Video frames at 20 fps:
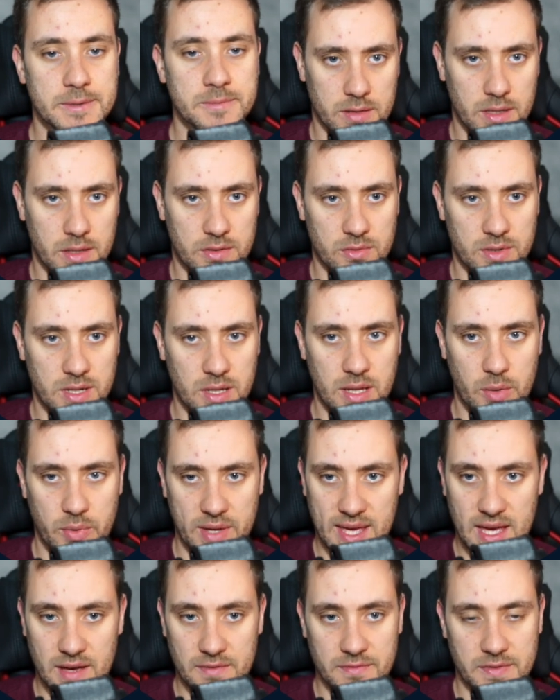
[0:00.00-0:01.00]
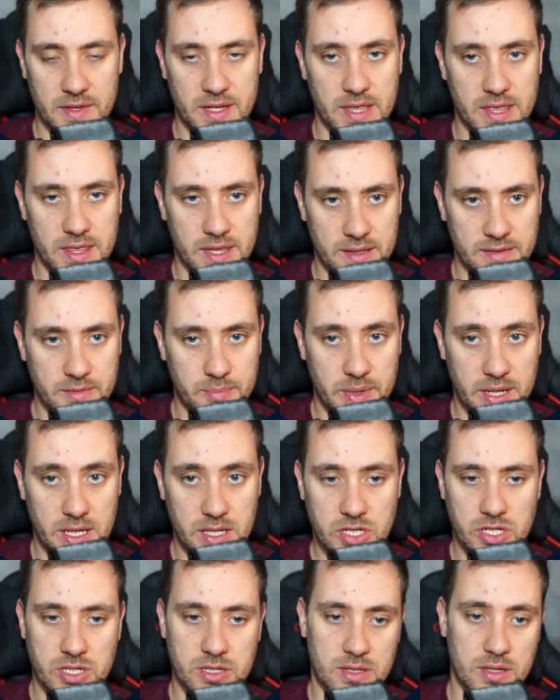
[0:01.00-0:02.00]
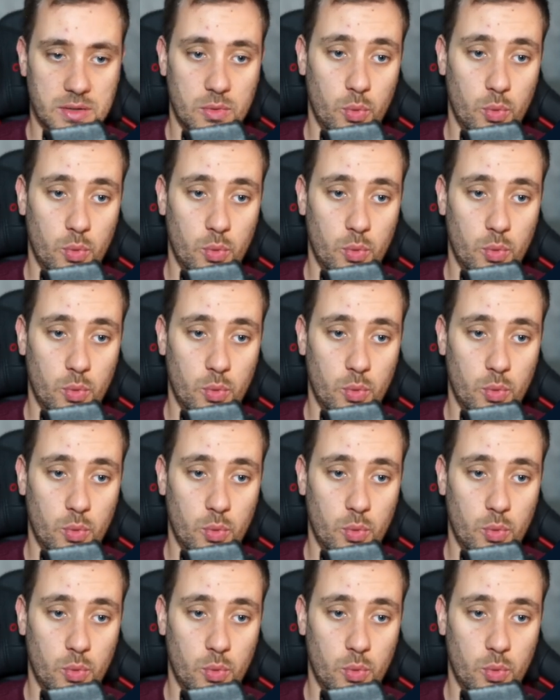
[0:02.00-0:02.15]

Okay, so now that we have this page,